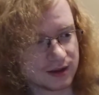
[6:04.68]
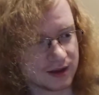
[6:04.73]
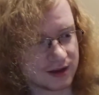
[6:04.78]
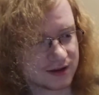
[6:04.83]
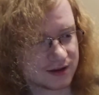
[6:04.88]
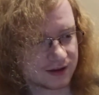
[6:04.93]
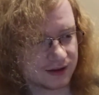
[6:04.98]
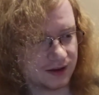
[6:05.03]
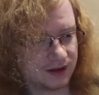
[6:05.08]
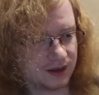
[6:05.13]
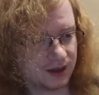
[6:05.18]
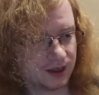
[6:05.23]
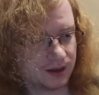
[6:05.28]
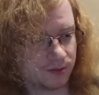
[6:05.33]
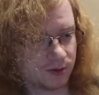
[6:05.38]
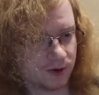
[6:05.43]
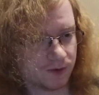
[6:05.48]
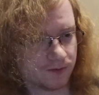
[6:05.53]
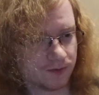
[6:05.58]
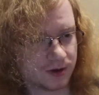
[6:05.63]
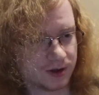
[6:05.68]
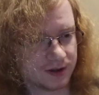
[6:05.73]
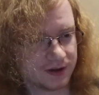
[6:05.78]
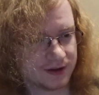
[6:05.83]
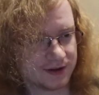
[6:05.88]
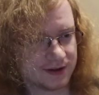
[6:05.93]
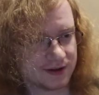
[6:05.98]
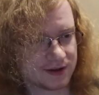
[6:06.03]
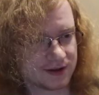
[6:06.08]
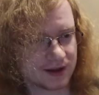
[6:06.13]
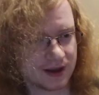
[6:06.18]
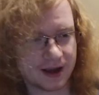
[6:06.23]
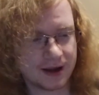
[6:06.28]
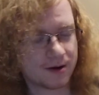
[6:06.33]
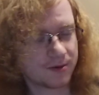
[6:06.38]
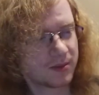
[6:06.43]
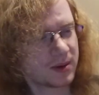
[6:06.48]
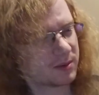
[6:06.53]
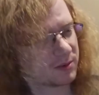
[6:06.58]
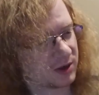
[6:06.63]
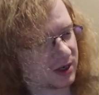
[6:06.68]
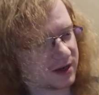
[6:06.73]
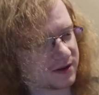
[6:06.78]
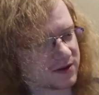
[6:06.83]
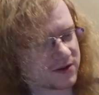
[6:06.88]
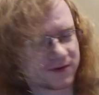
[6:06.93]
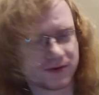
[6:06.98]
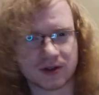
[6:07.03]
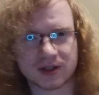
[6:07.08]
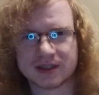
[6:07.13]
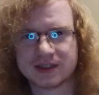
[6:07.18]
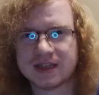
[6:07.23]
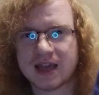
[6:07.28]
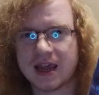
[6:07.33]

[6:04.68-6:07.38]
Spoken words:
this game was I remember getting this for